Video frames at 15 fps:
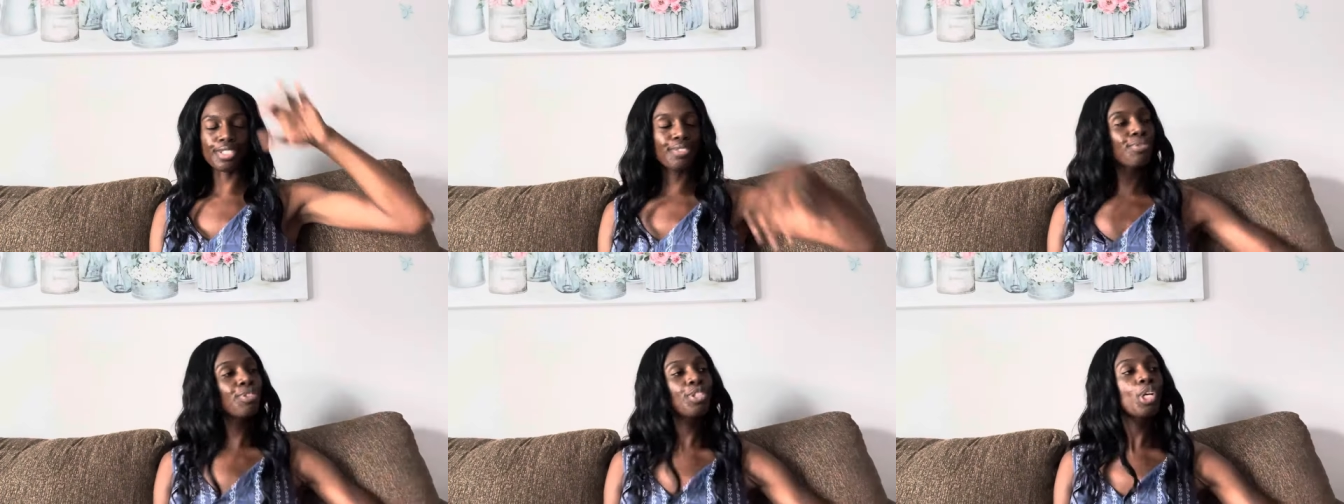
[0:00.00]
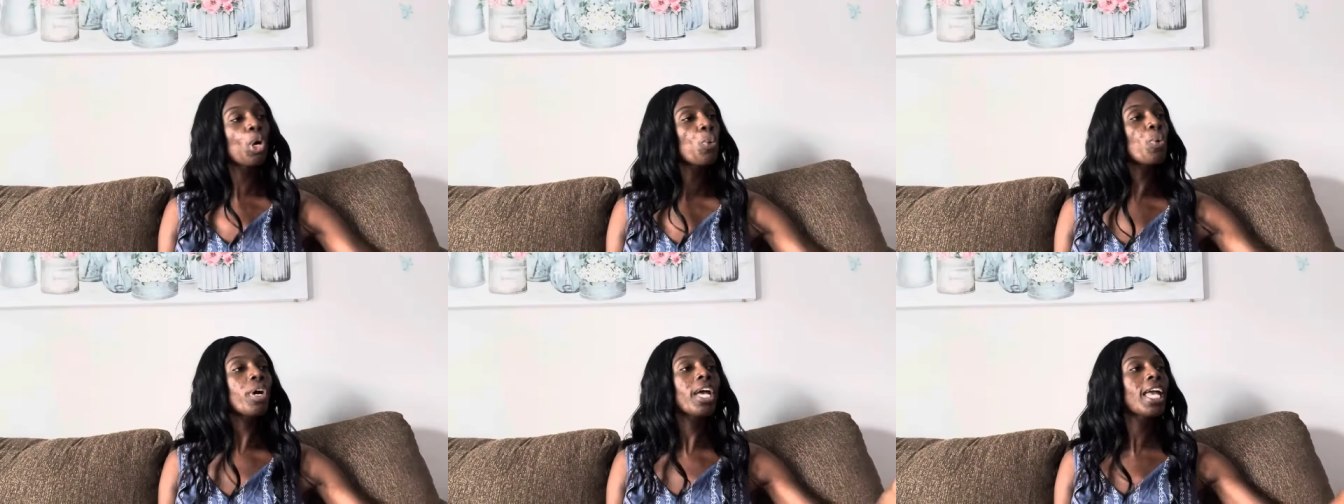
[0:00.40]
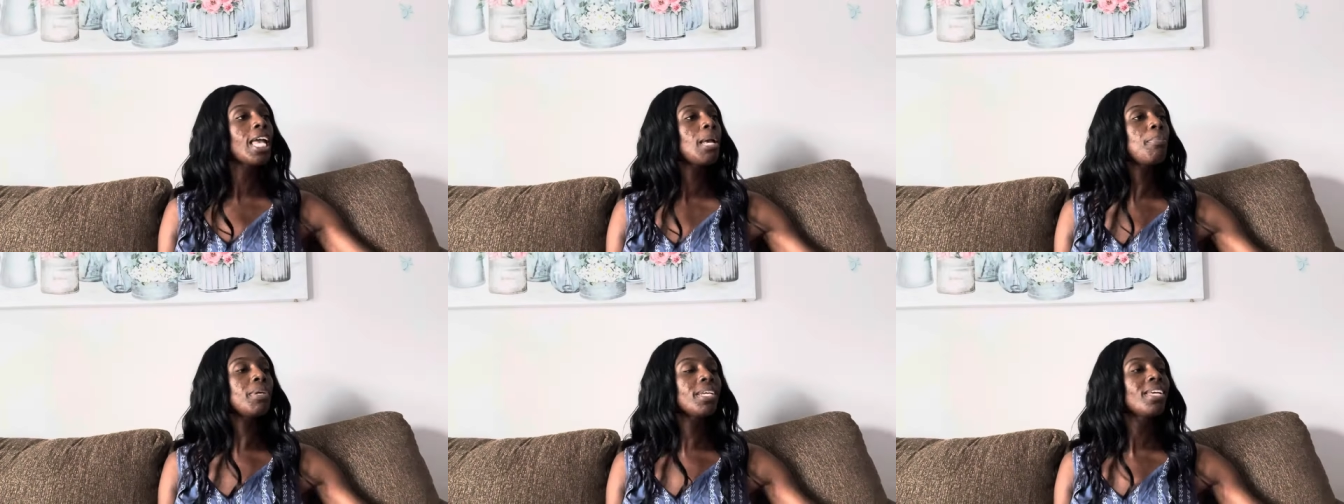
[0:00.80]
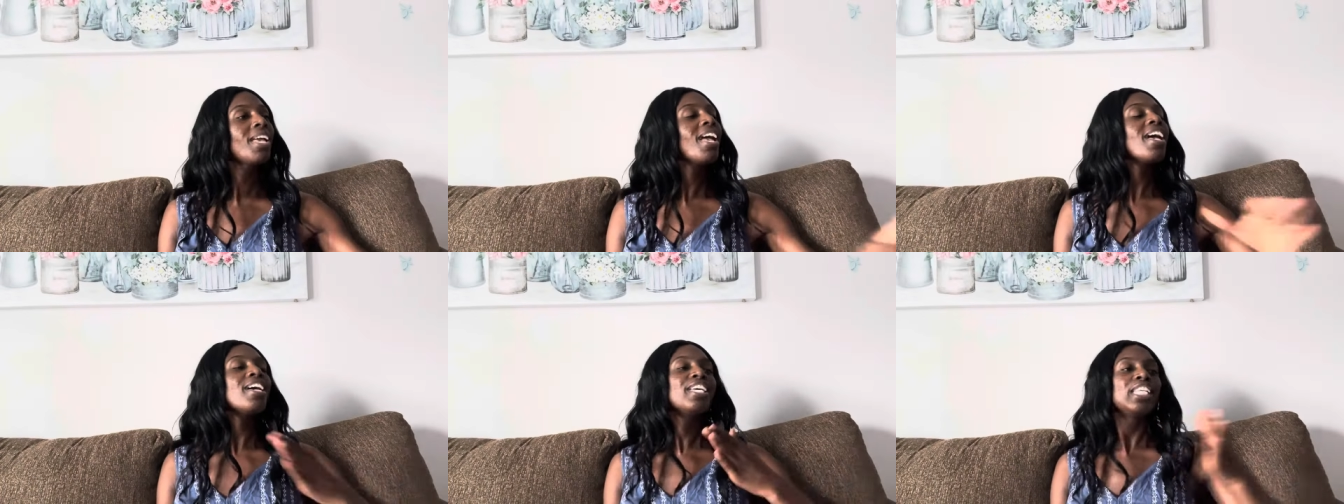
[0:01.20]
You know what, Abby?
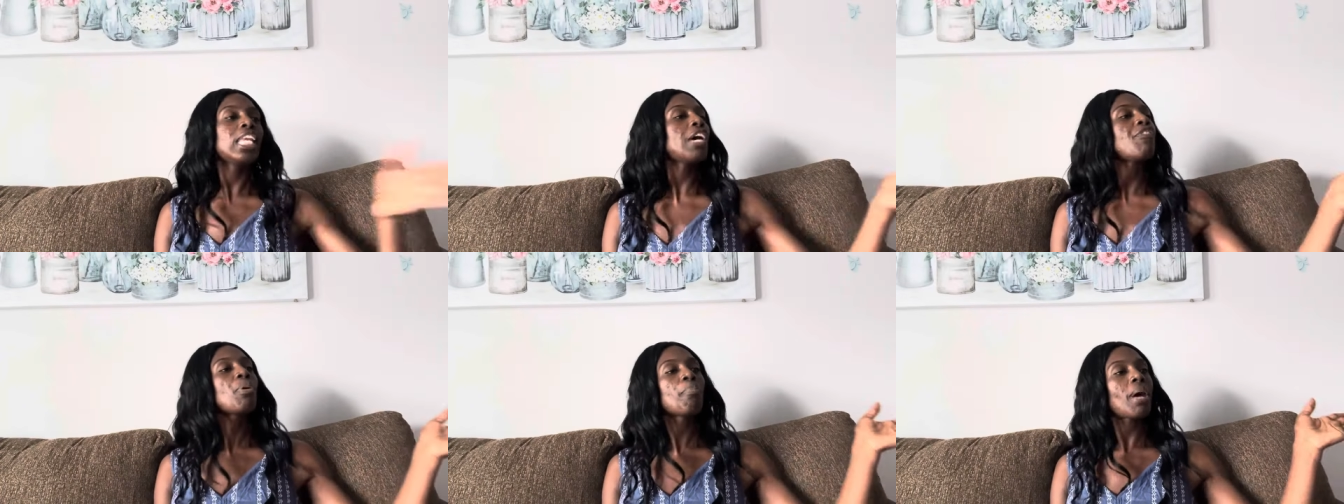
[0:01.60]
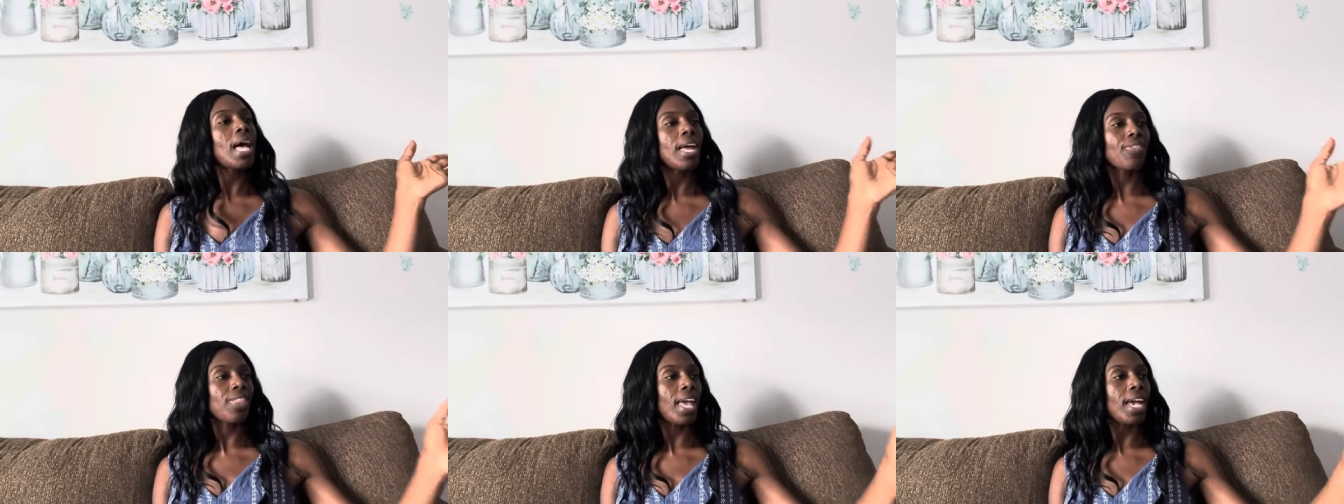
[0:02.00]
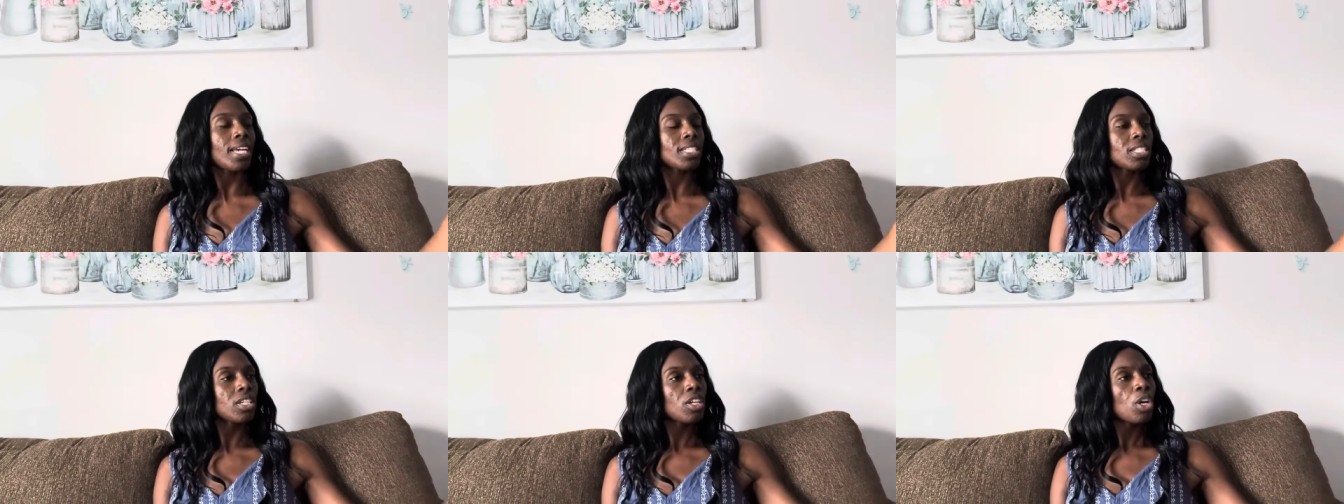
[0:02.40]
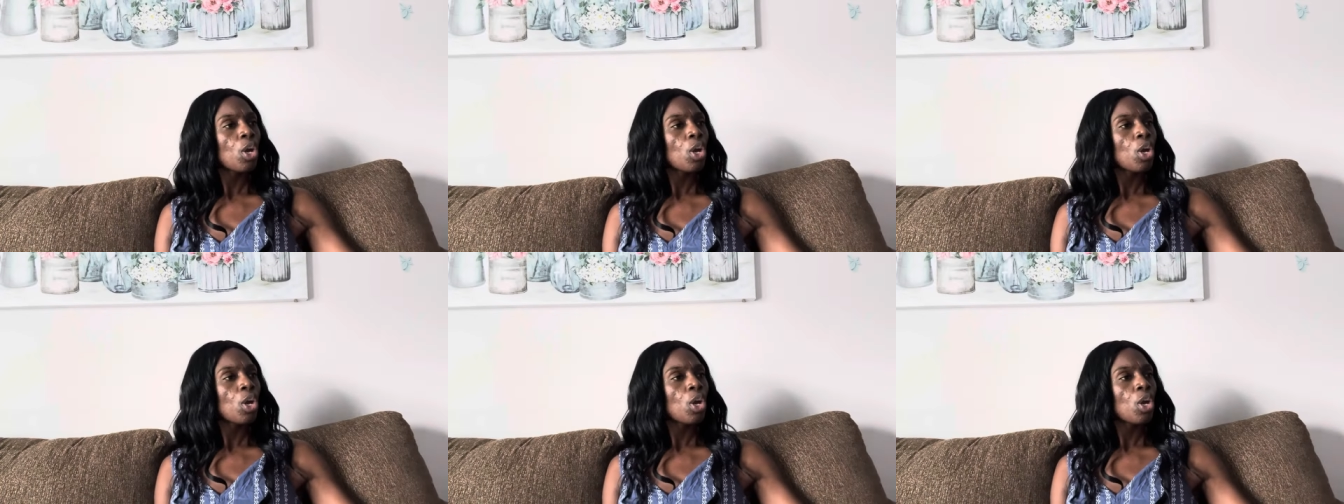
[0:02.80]
Never mind that.